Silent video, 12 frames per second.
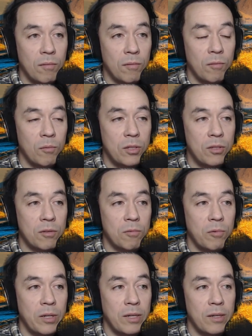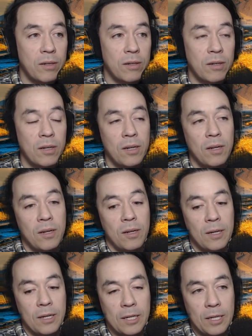which is where,
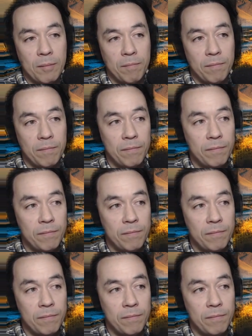let's